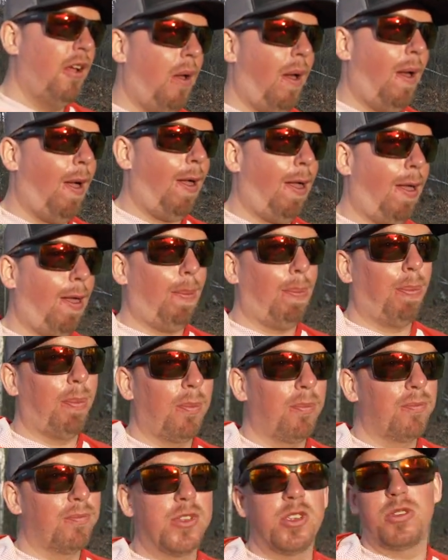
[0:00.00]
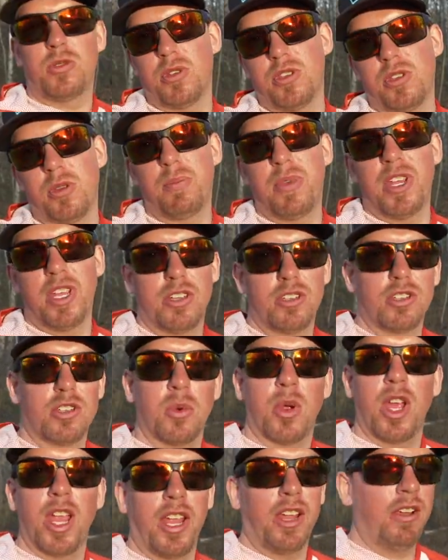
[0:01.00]
Um, this was a big
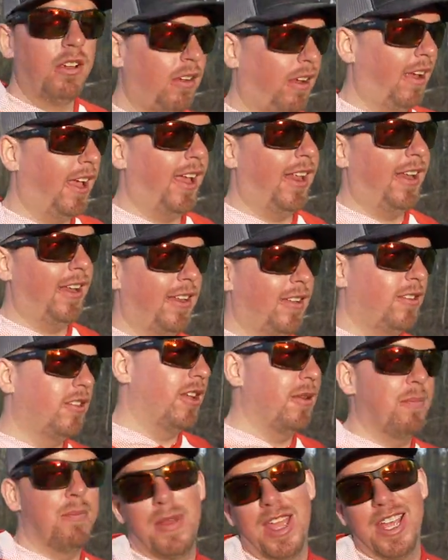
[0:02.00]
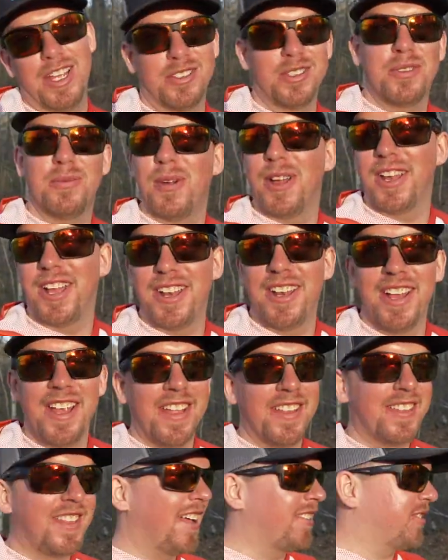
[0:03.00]
swing and it missed, but
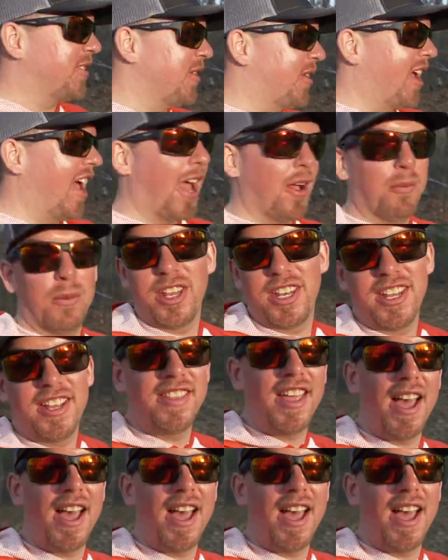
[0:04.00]
that's okay. We did